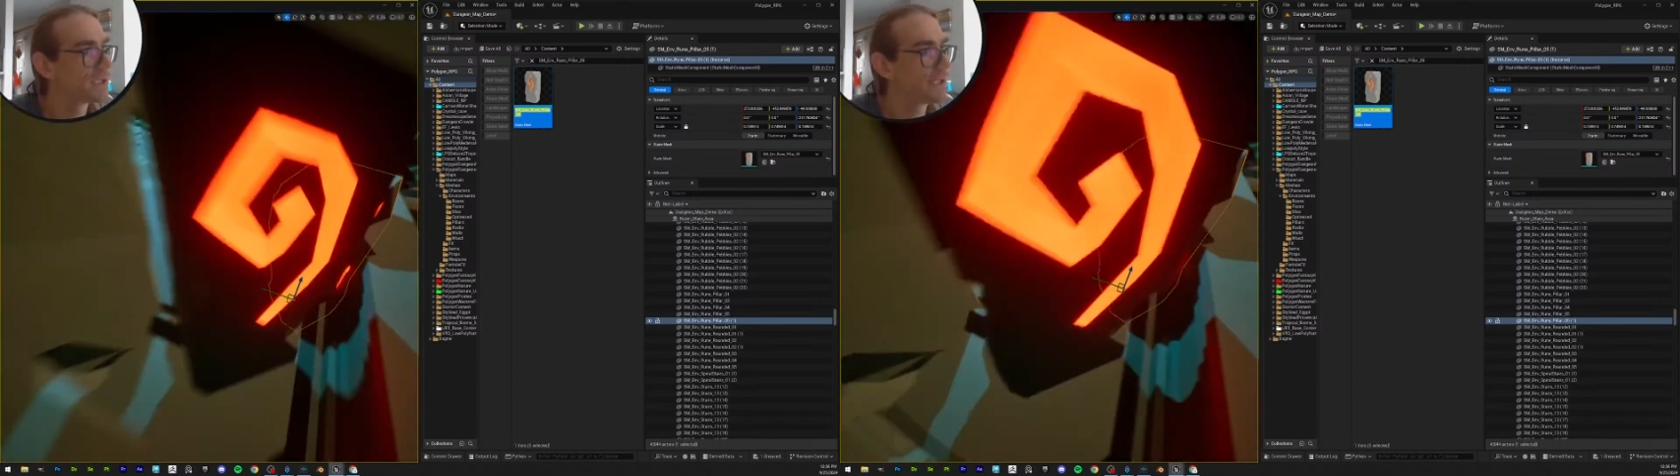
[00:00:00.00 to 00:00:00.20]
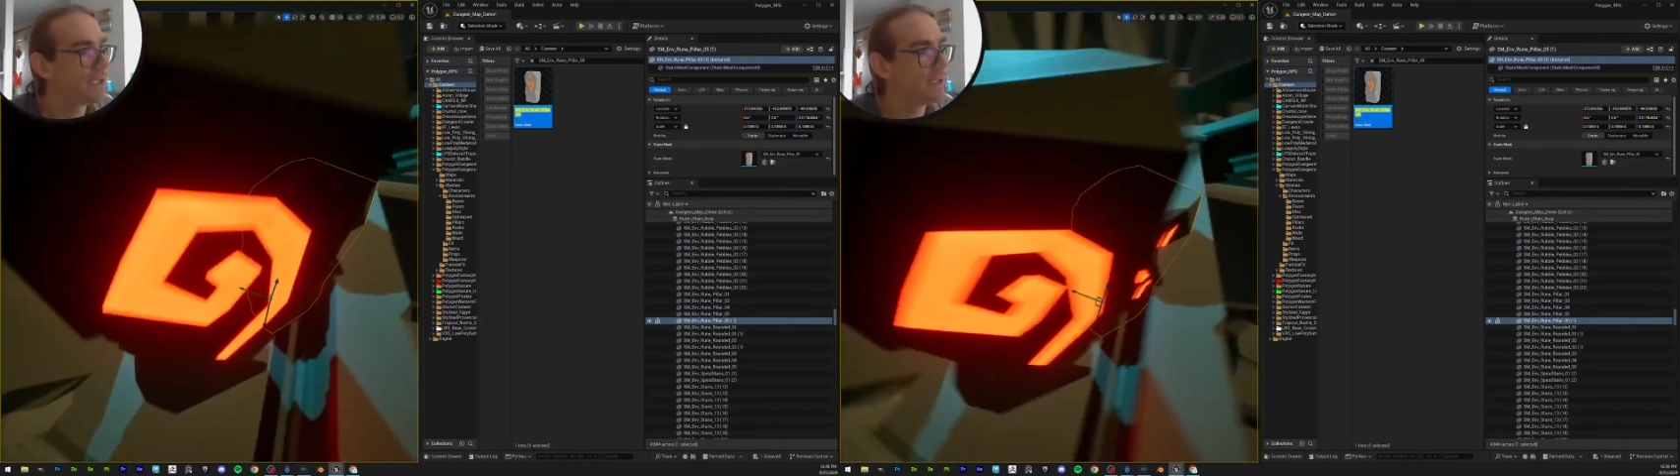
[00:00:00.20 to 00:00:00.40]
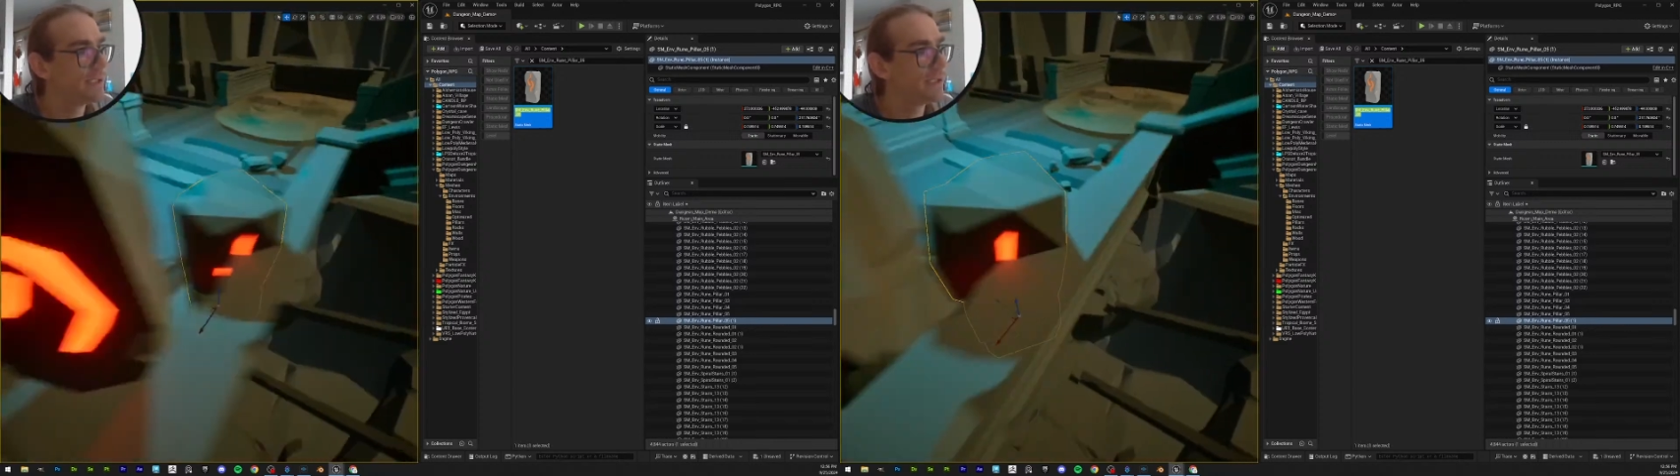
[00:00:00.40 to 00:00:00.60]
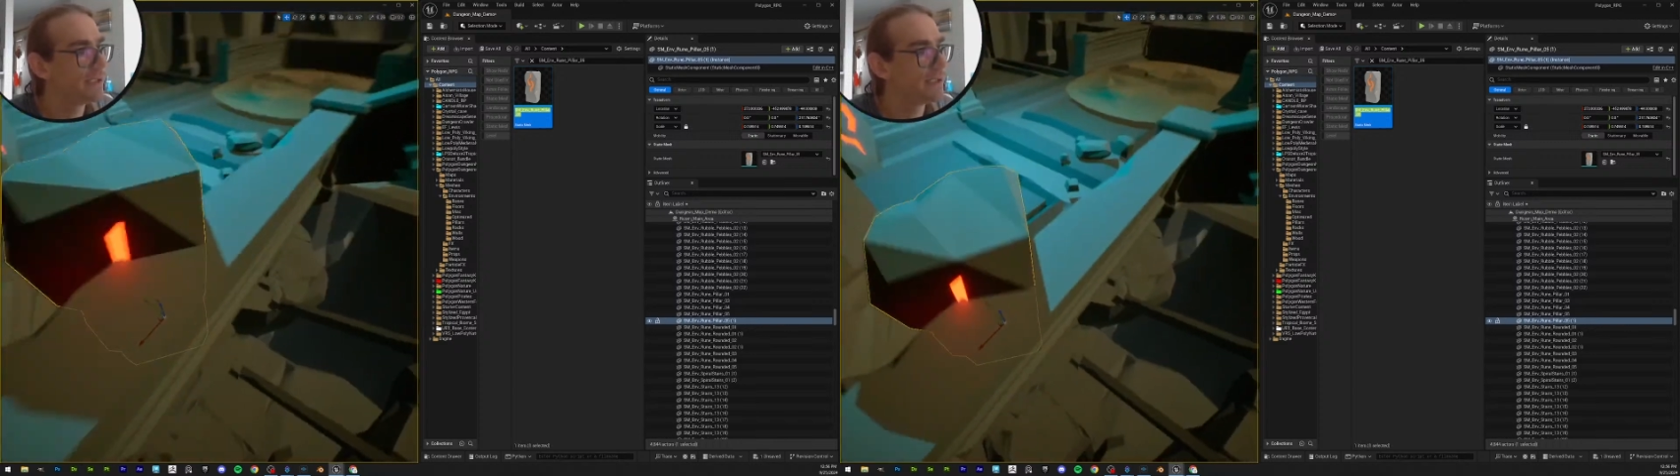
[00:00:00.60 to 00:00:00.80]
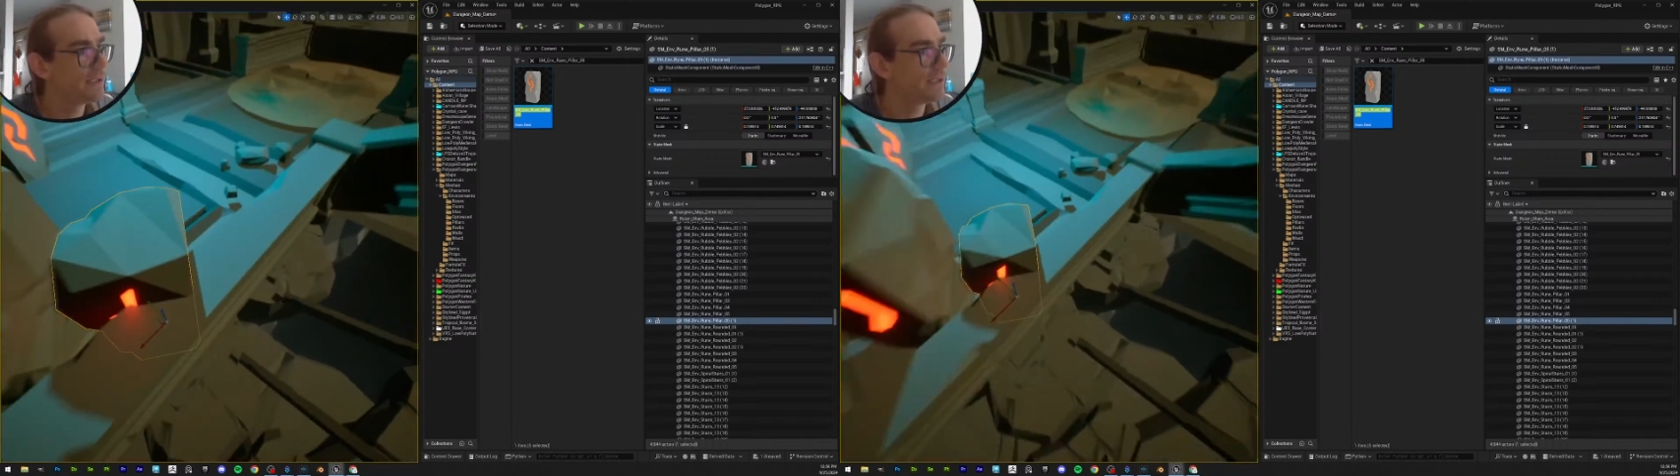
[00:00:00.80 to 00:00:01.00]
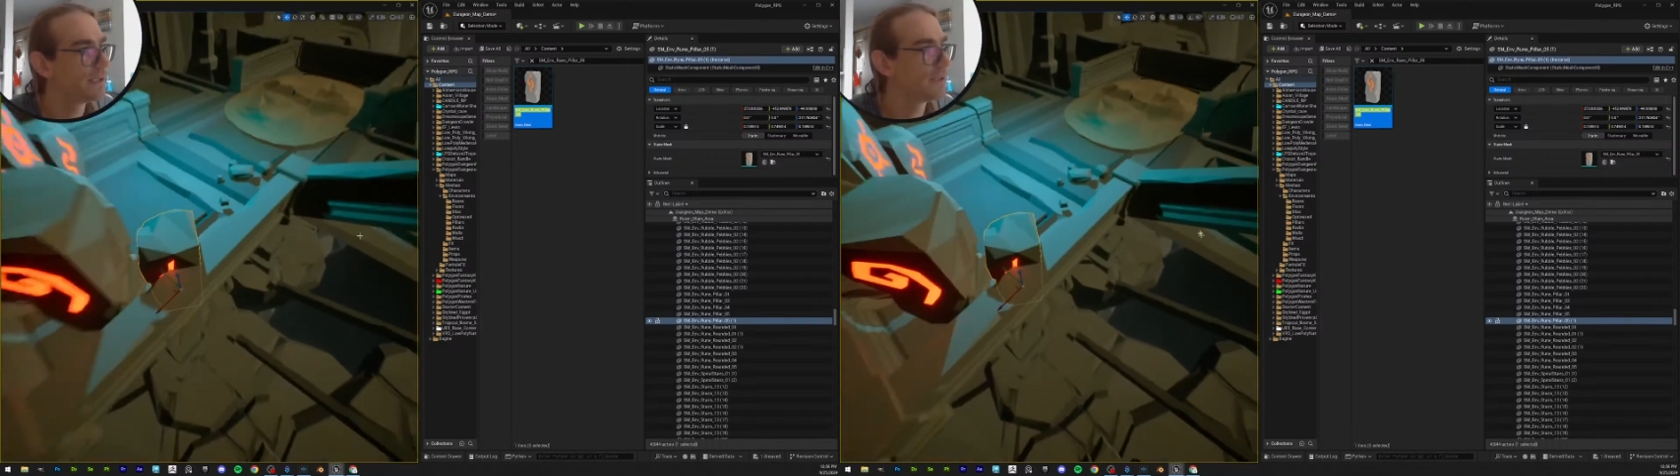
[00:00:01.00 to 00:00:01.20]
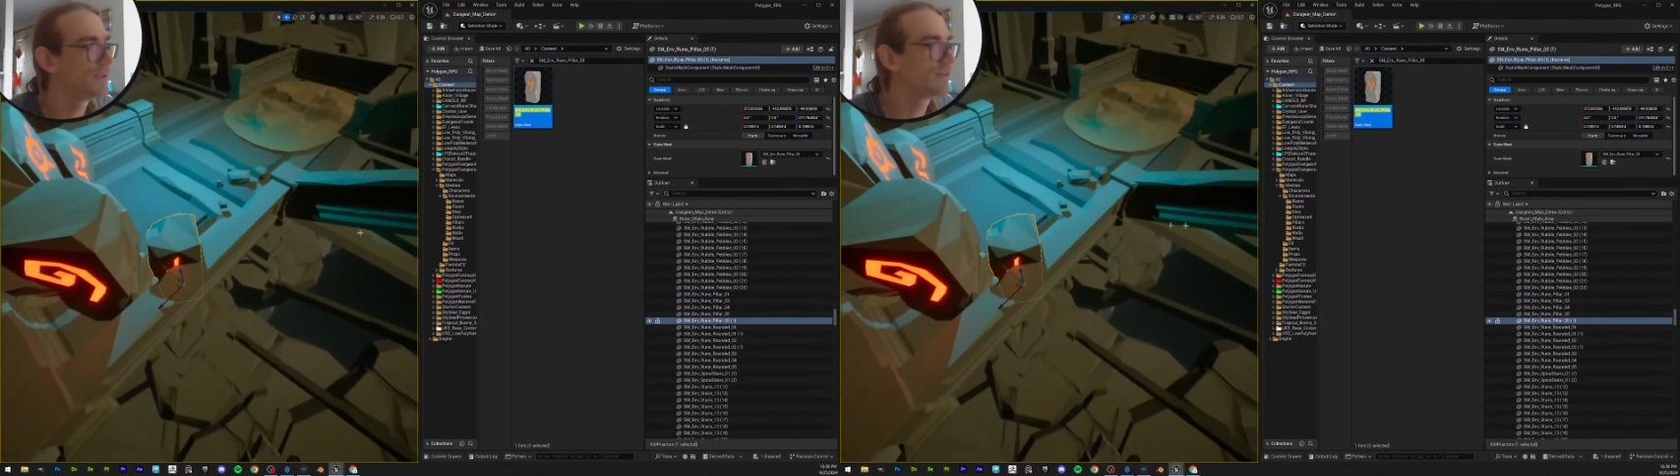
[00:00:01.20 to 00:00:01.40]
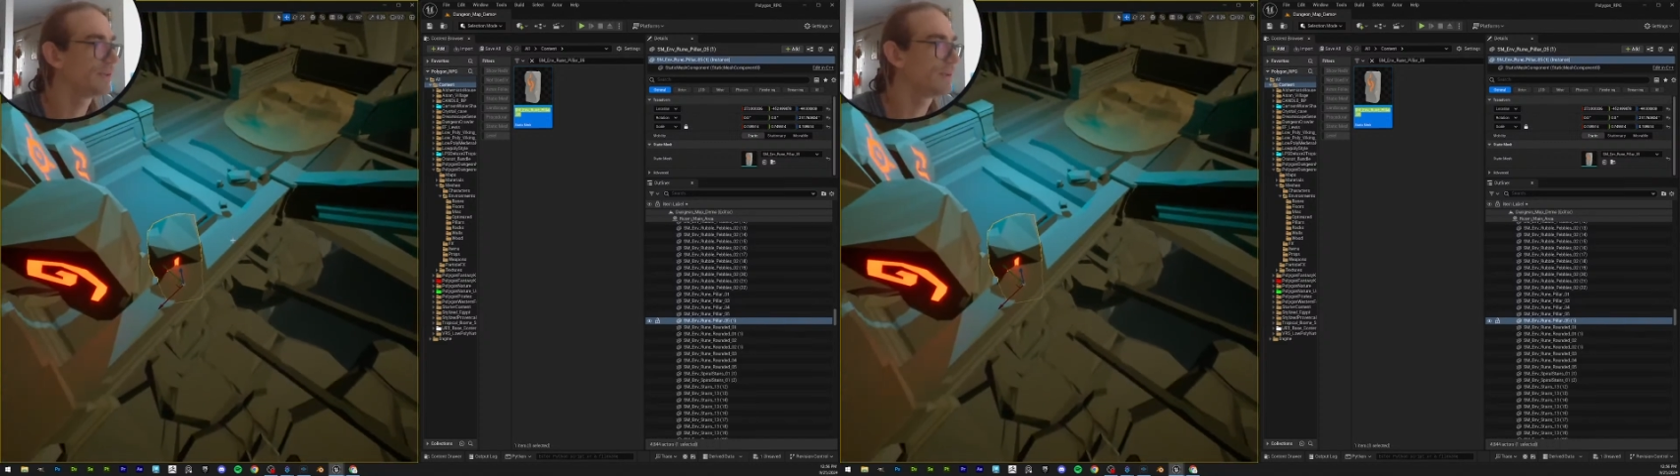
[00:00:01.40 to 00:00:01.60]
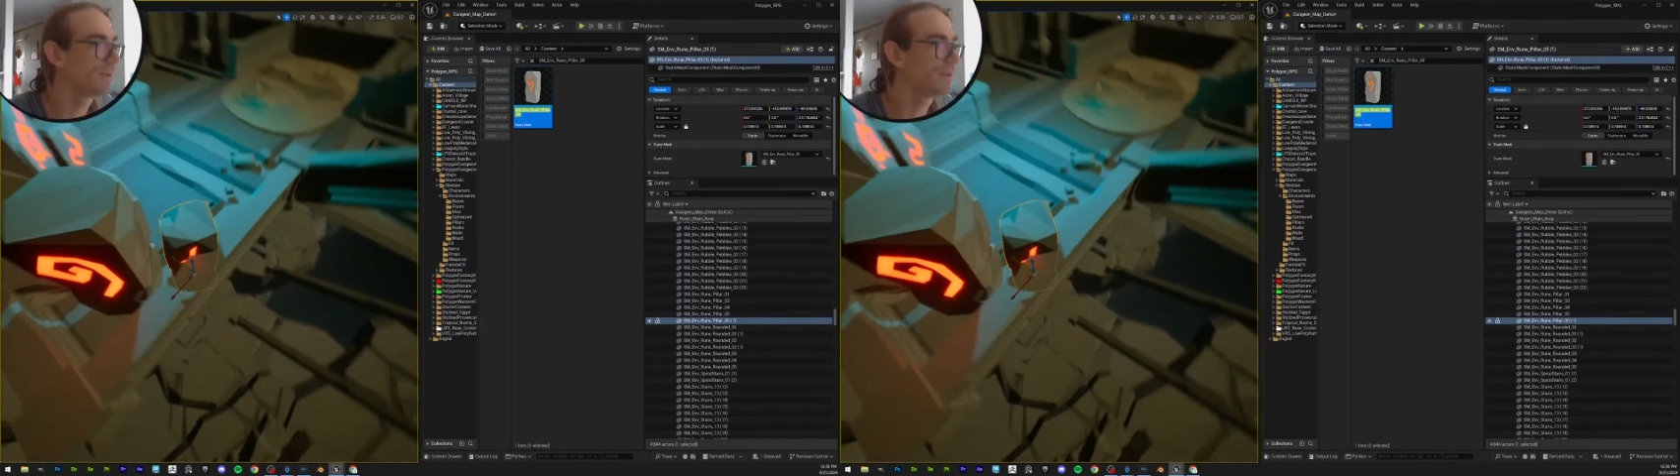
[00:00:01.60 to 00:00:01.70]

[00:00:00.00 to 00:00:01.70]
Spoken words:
you see,